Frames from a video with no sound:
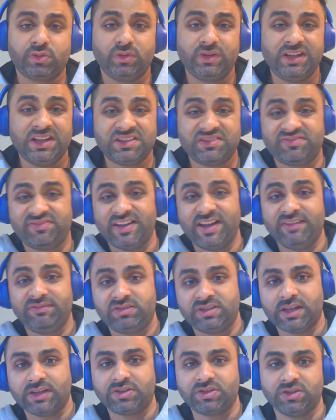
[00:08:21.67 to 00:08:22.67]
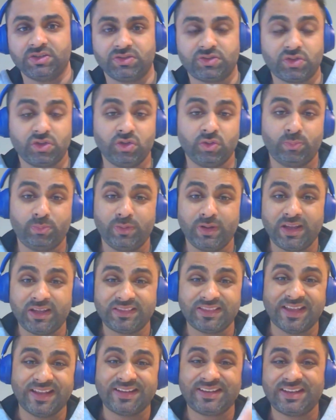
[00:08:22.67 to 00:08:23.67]
has 5 sections. So you break
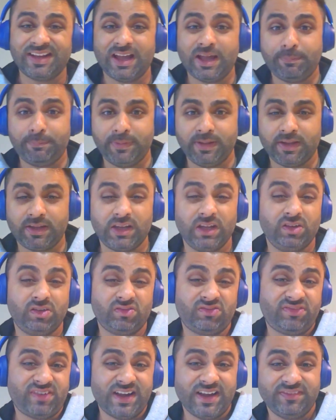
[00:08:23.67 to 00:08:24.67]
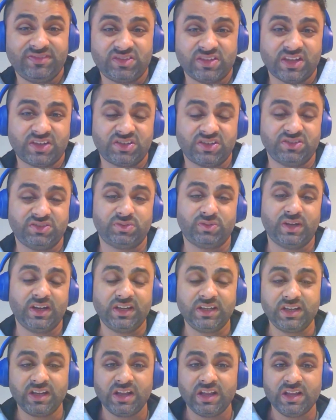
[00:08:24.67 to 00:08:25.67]
that topic into 5 sections, right?
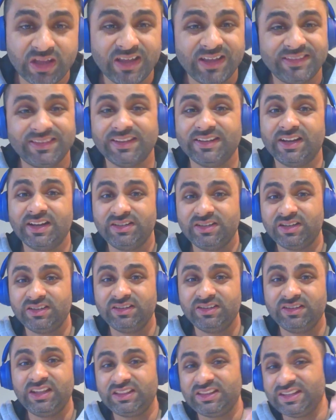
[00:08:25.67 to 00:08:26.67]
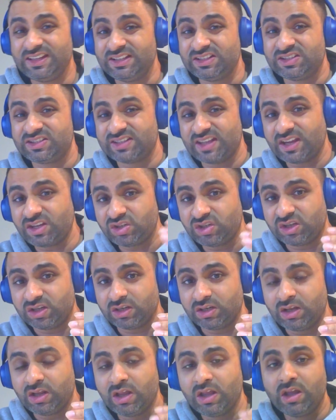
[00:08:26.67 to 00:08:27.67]
Then underneath each
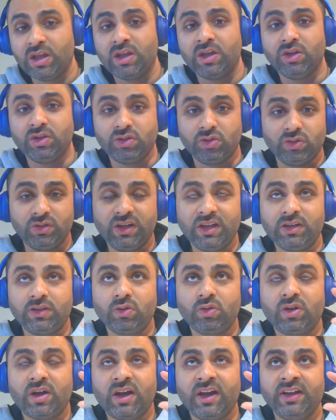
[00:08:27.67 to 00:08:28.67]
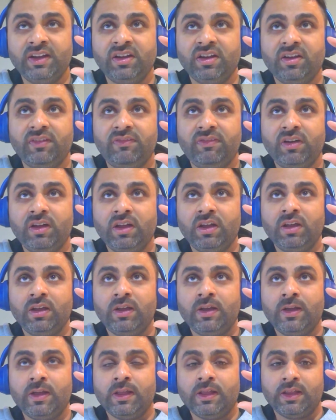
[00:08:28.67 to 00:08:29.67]
section, you need to kind of
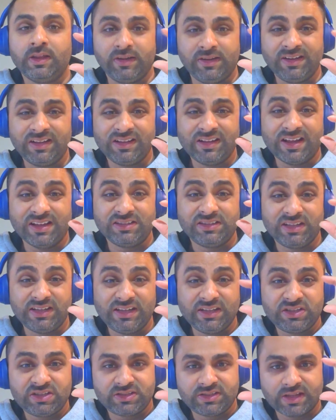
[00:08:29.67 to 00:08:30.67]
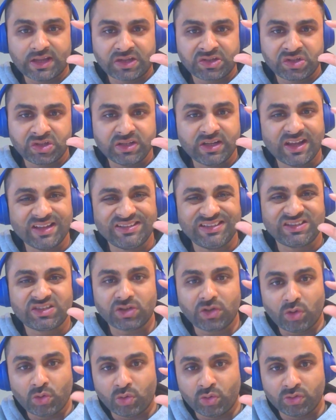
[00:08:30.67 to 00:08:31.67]
realize each section has its
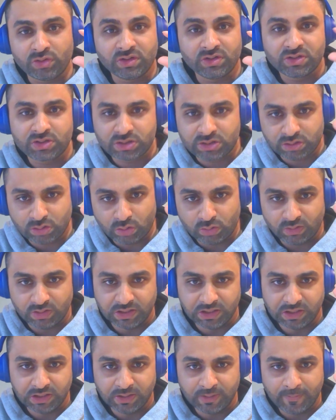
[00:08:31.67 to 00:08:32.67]
own story.